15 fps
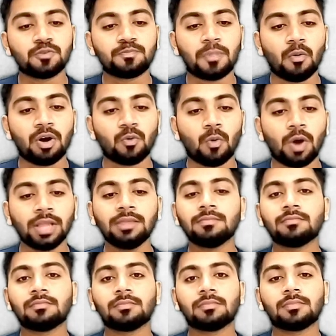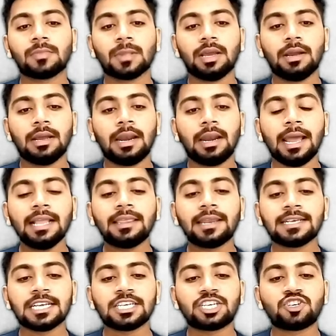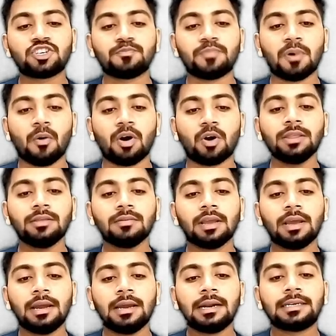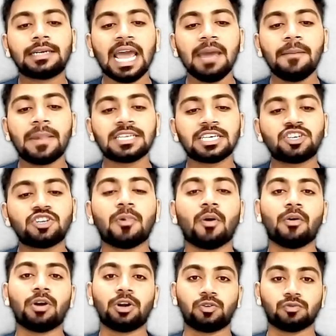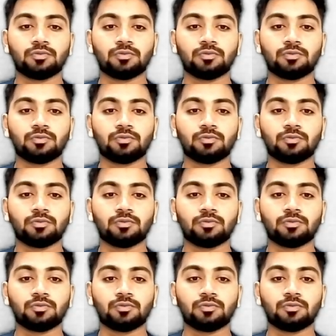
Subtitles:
power 1, length rises to power 1, time rises to power 2.